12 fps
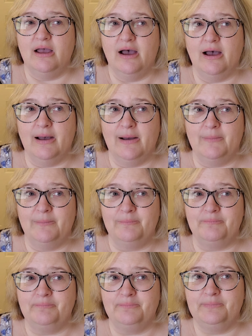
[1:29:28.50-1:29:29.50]

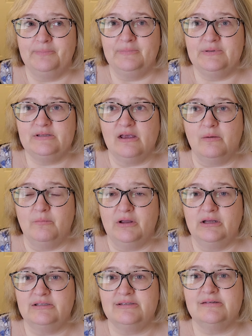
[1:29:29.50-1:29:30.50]
um, some
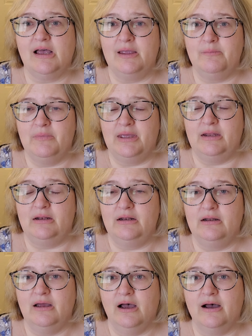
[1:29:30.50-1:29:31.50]
consignment
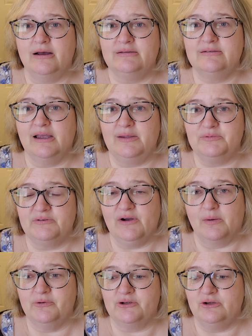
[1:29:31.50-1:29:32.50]
uh, types of
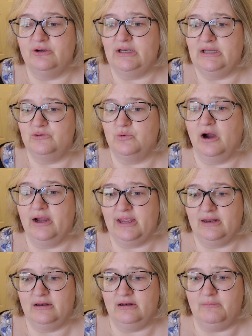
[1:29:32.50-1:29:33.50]
opportunities where I
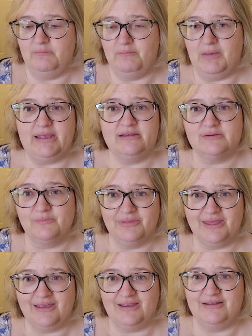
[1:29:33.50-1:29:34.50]
can make some
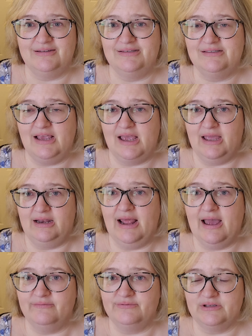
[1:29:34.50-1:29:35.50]
things and
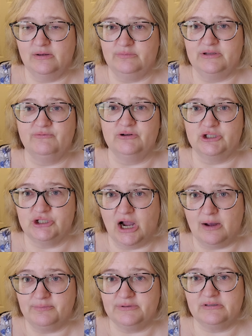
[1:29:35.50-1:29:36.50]
have some different
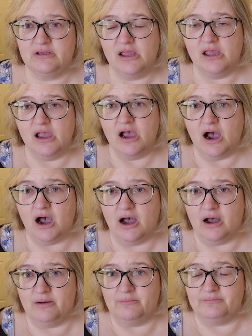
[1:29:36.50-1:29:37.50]
shops
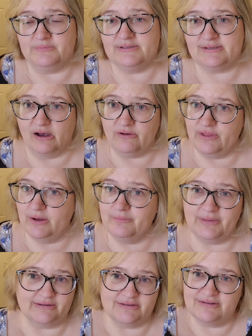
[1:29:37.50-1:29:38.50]
um, sell
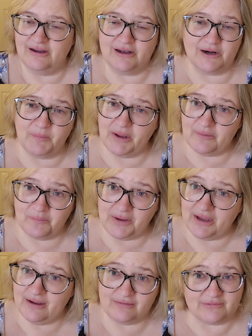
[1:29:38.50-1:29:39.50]
them. That's not going to make
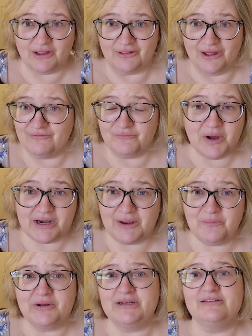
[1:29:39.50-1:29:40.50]
me a lot of money,
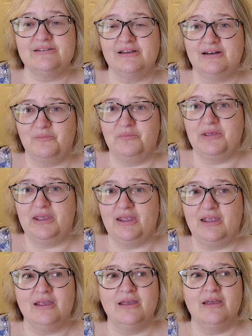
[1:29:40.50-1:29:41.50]
but it's going to
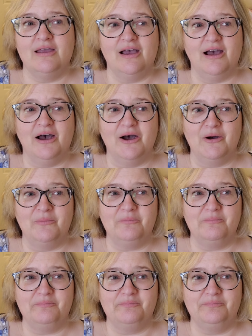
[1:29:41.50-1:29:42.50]
be um,